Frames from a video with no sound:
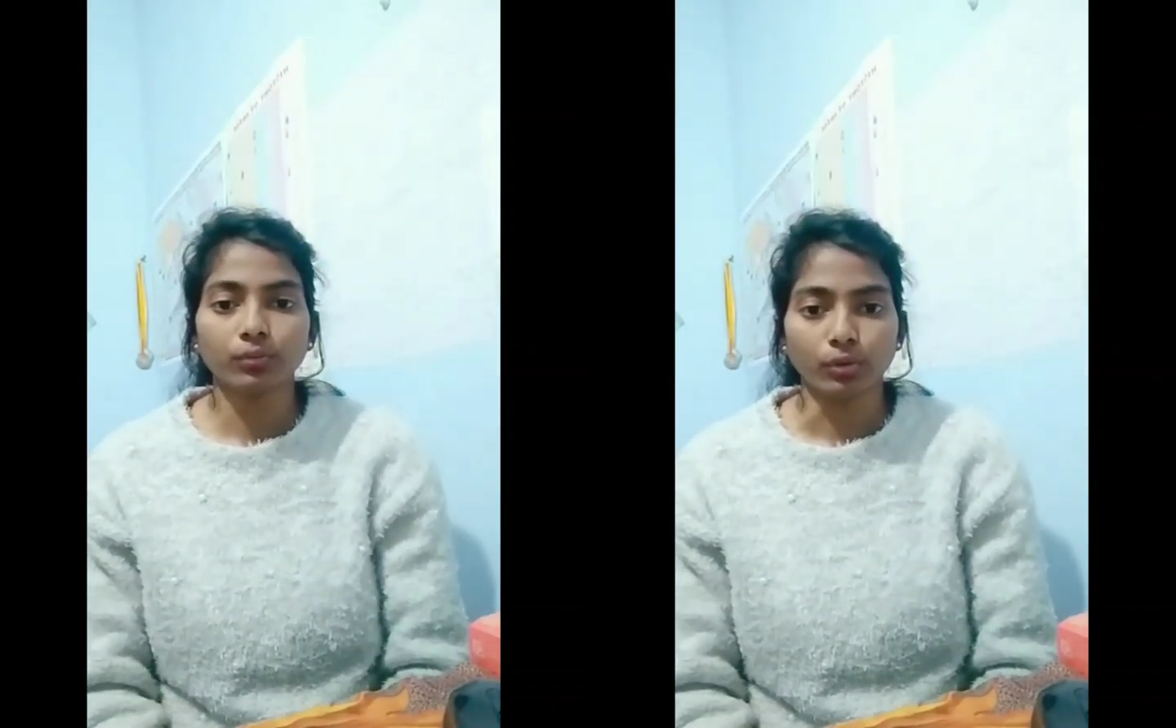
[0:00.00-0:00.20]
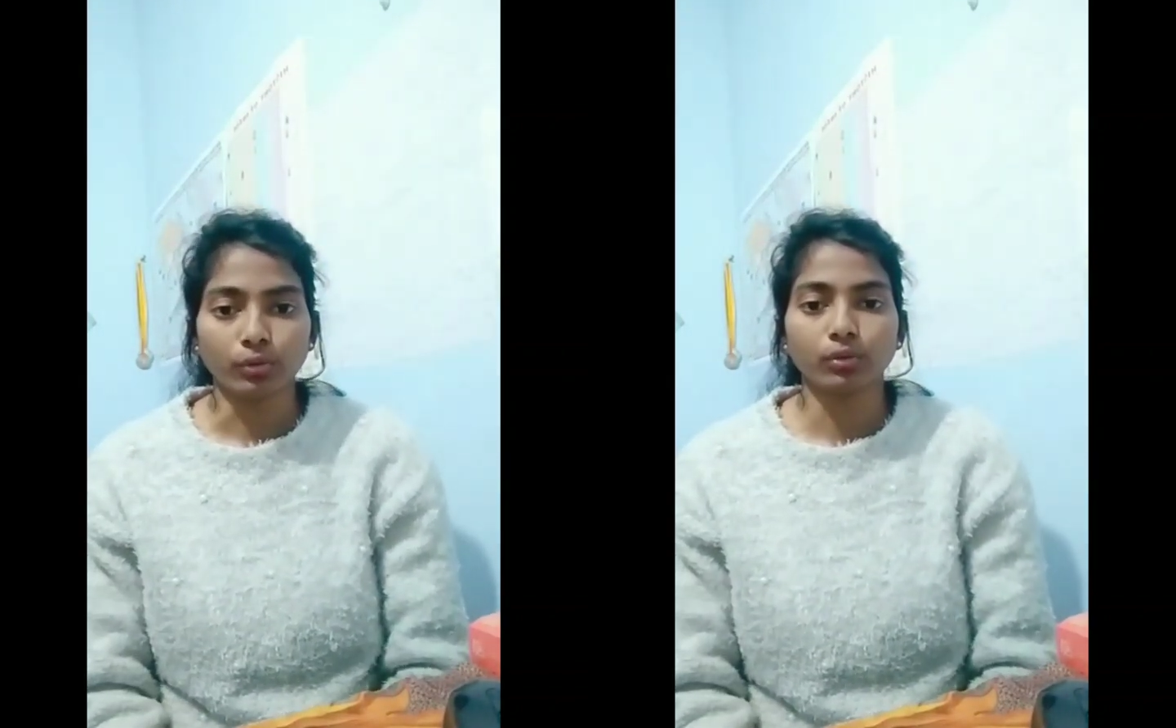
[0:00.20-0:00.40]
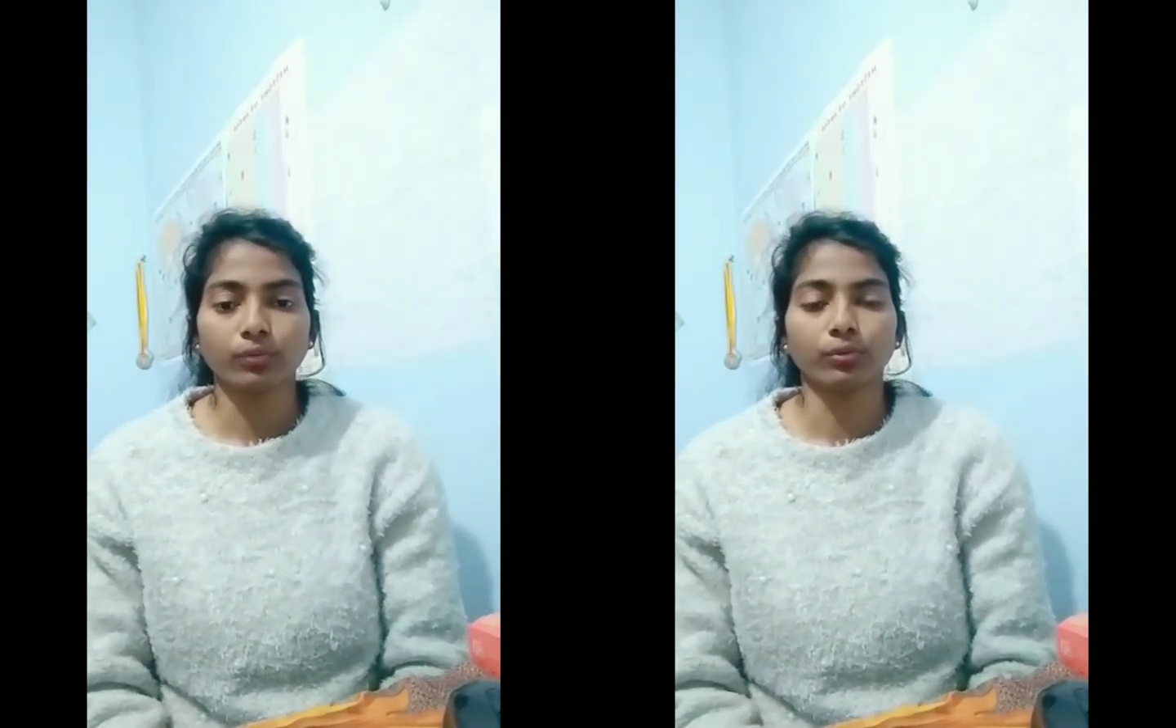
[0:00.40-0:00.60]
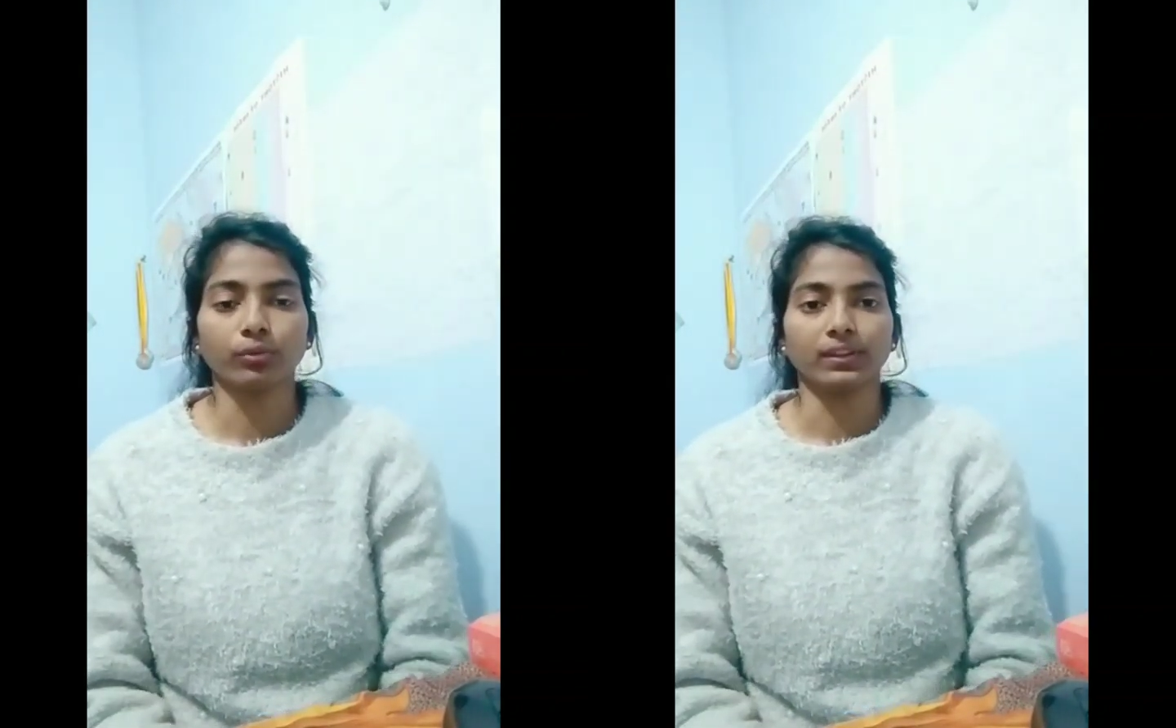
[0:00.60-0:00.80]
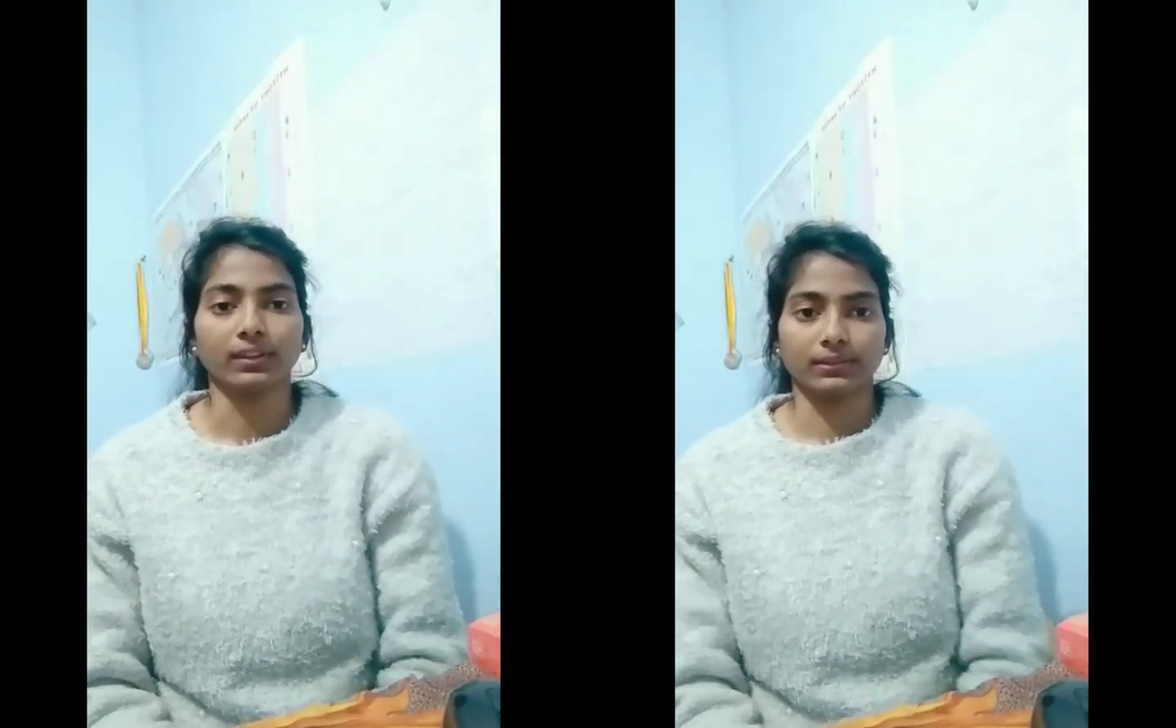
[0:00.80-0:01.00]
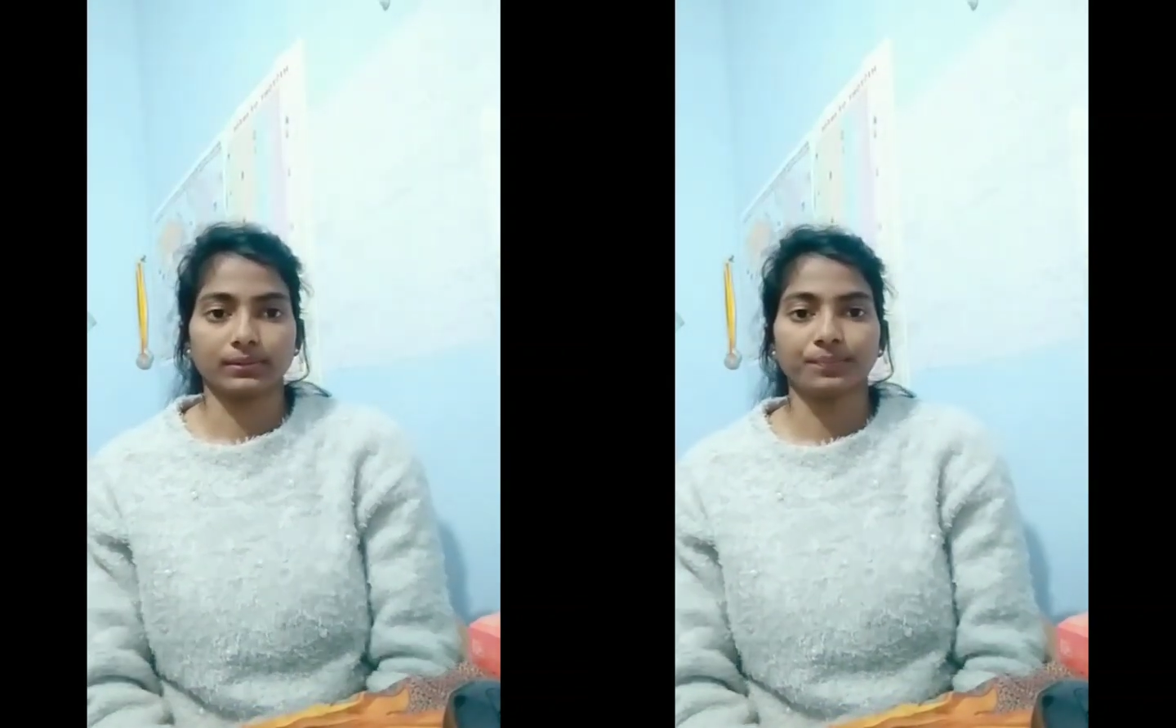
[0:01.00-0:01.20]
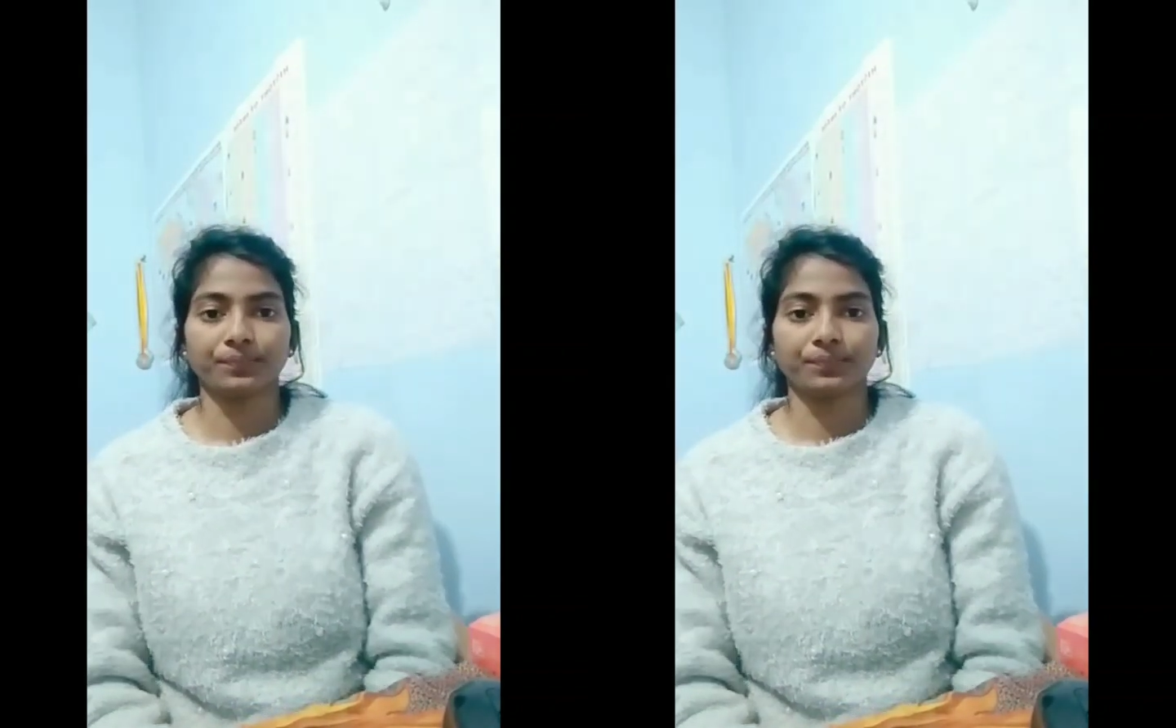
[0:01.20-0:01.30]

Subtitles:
otto of roses.